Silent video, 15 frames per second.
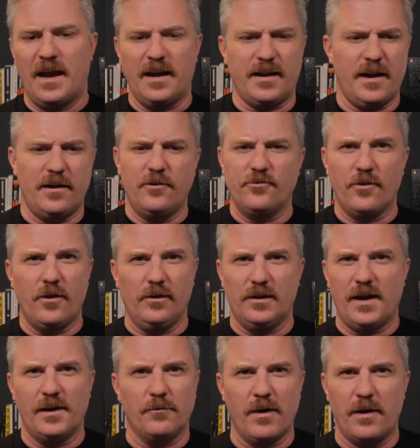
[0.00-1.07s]
I kind of draw the
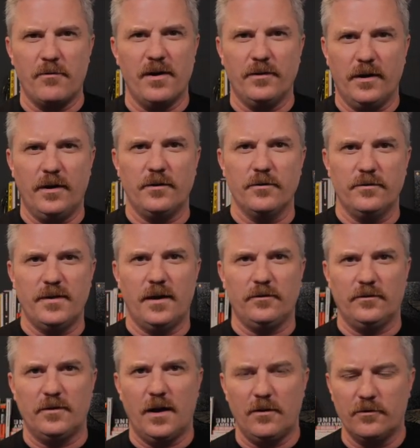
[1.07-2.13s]
line right around
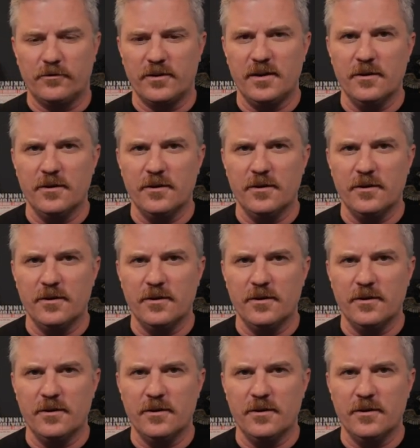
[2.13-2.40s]
$100,000